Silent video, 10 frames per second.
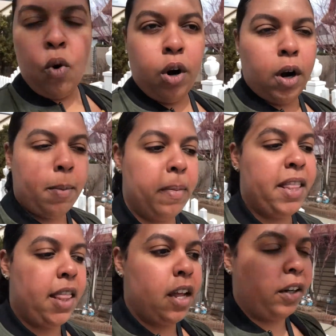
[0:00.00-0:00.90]
warm, but
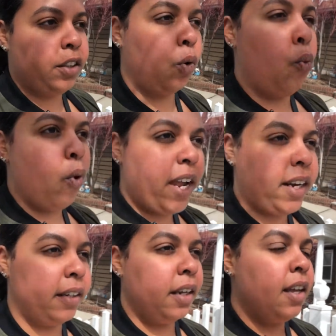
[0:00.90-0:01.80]
then the
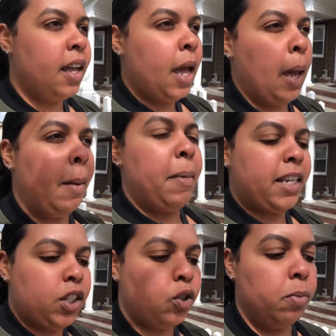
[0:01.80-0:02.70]
wind makes
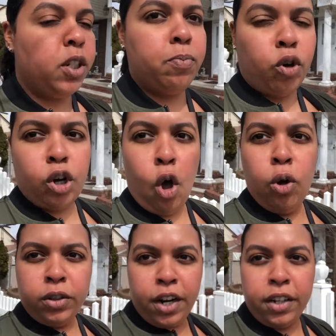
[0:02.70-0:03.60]
it so much more
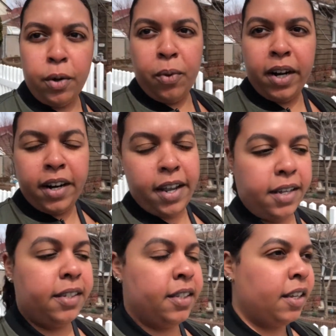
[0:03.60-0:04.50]
colder than what it
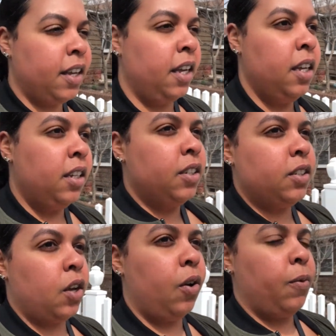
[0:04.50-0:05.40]
is.
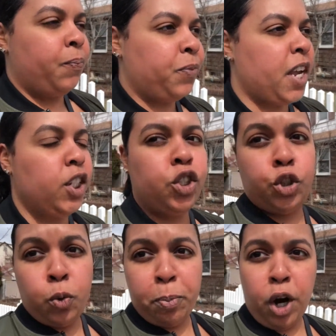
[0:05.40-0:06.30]
So it's
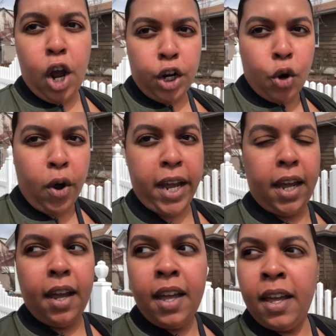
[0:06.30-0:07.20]
super
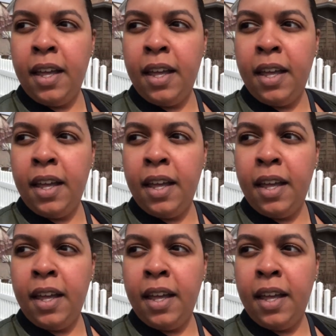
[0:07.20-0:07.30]
annoying.